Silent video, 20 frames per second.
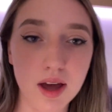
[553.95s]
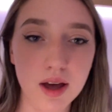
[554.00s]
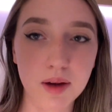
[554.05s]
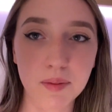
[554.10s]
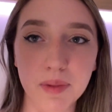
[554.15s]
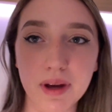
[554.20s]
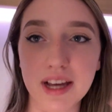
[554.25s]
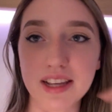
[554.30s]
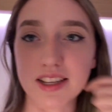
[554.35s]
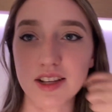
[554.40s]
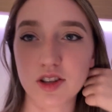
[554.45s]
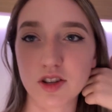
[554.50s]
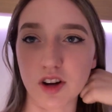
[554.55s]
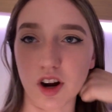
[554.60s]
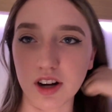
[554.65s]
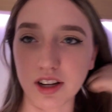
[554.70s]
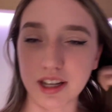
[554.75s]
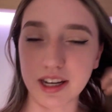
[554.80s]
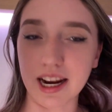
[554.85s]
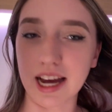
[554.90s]
but yes, it's
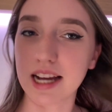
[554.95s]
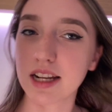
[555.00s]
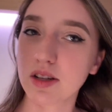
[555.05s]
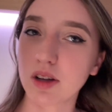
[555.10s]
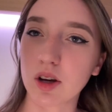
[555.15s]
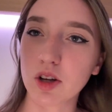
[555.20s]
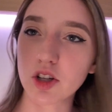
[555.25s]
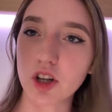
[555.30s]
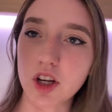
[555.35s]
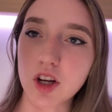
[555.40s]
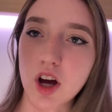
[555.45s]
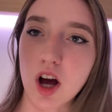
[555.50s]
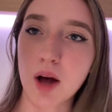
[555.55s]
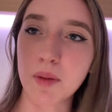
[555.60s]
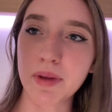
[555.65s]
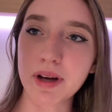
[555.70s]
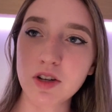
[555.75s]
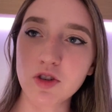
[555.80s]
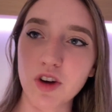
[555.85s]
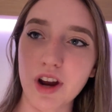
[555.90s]
Scarlet Night, so I'll show you all
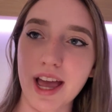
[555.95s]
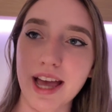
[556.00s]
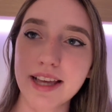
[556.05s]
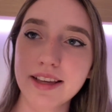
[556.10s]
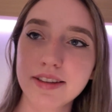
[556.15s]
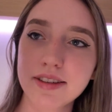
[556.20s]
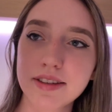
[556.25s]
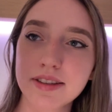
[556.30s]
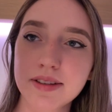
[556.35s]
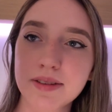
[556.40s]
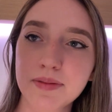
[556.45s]
my dress.